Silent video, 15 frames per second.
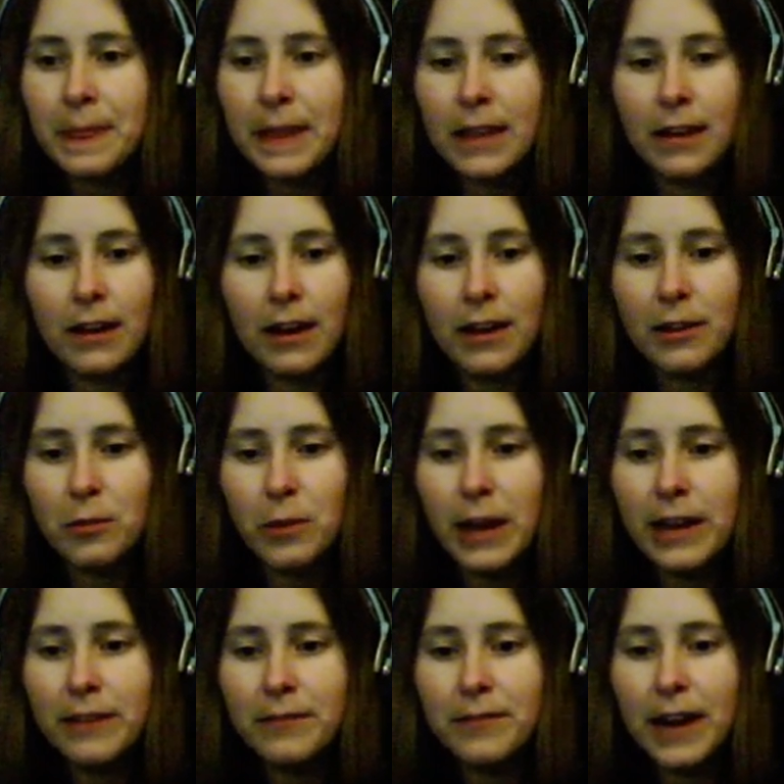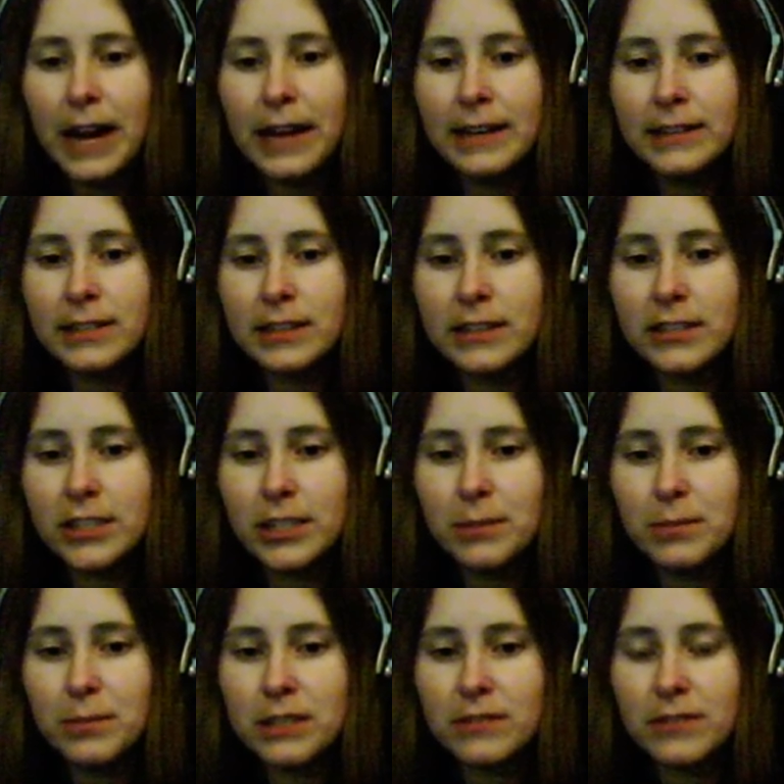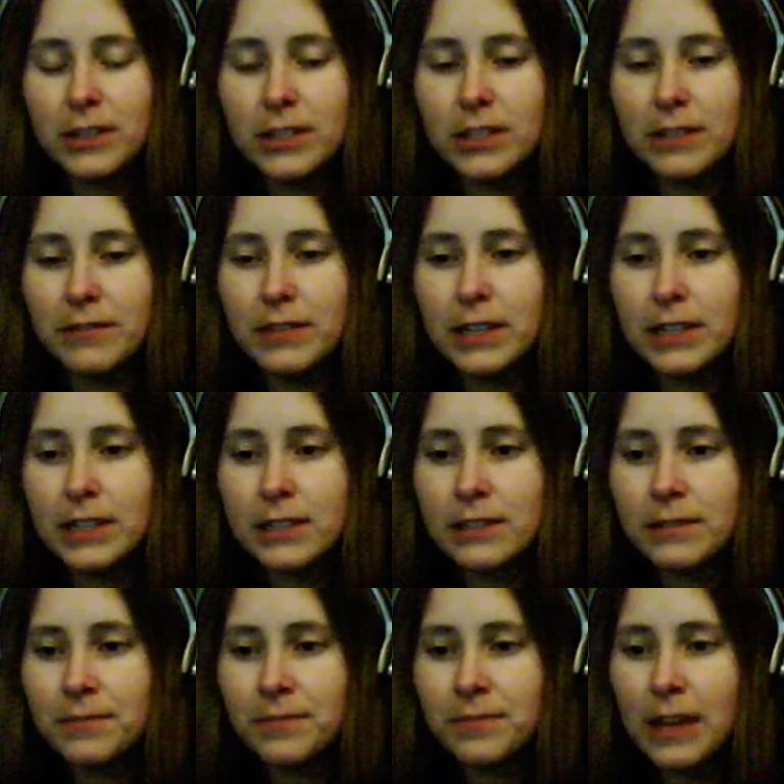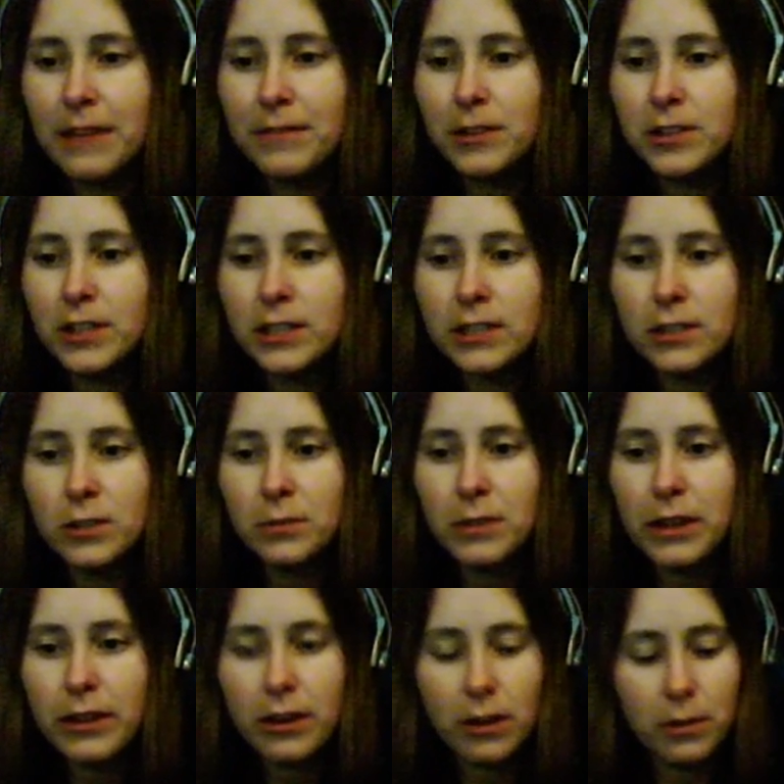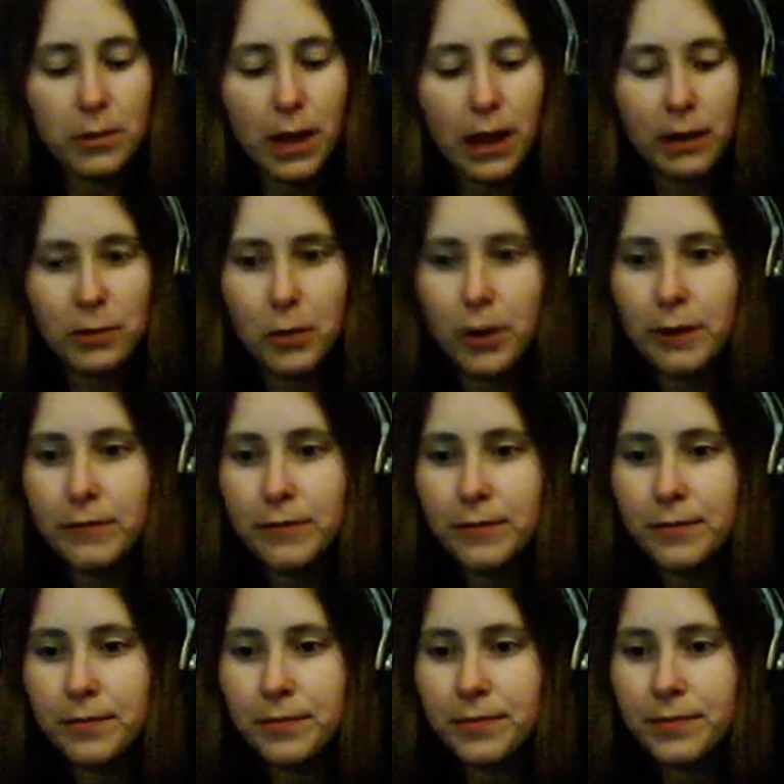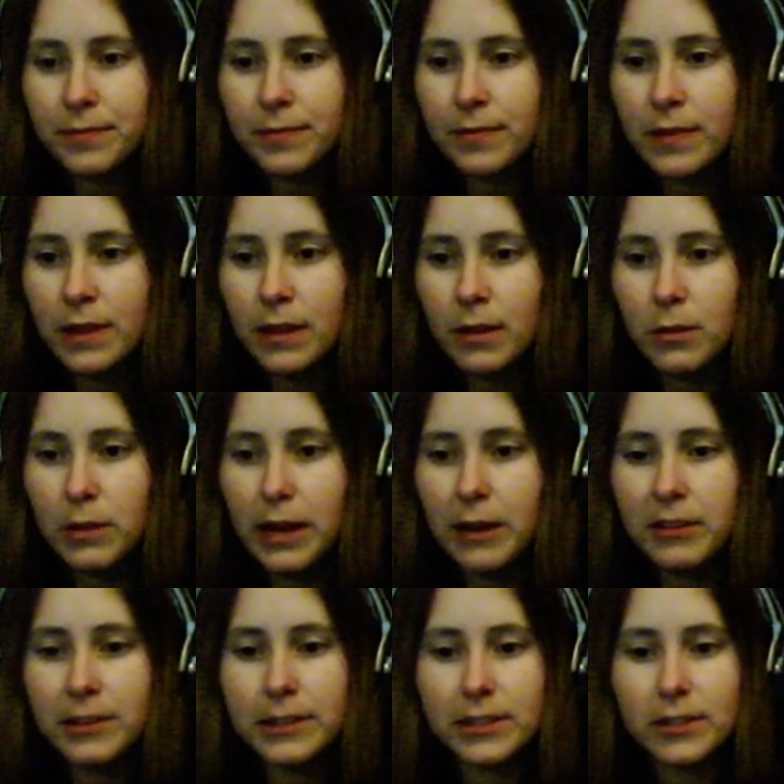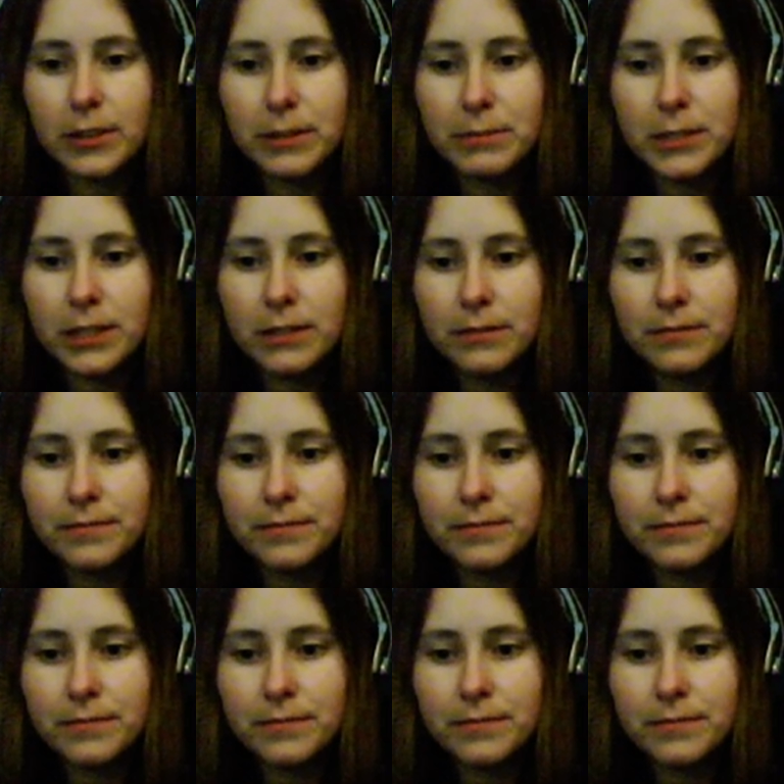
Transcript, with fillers: Uh, the way to find the cheapest version of this, if you just do mythical polymorph, without the description,